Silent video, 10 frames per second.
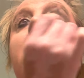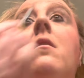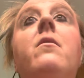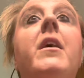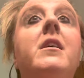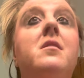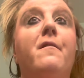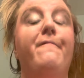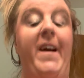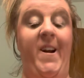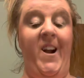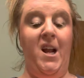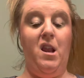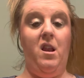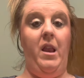these are very
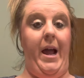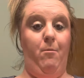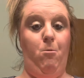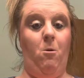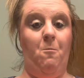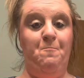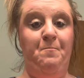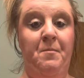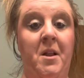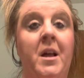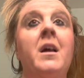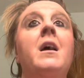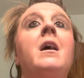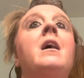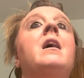layable.
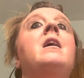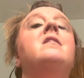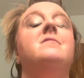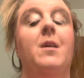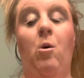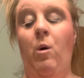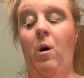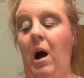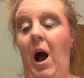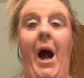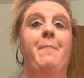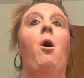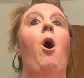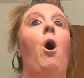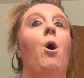So I'm
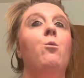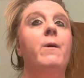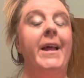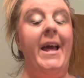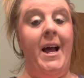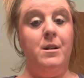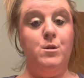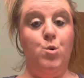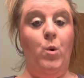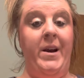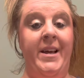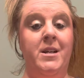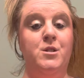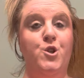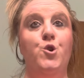already at
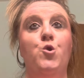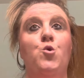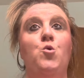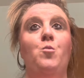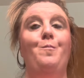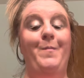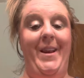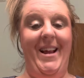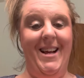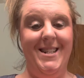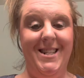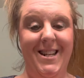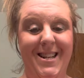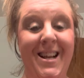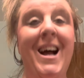22
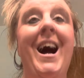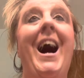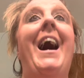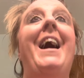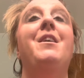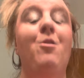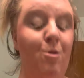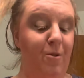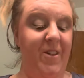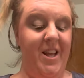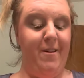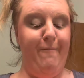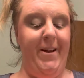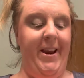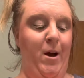minutes. I knew this
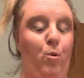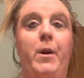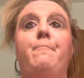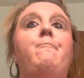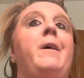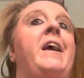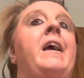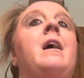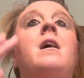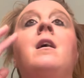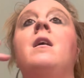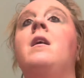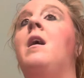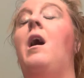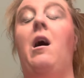video would be
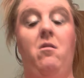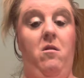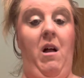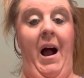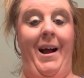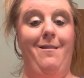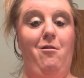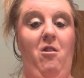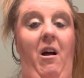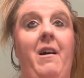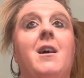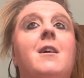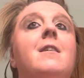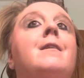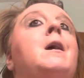a lot longer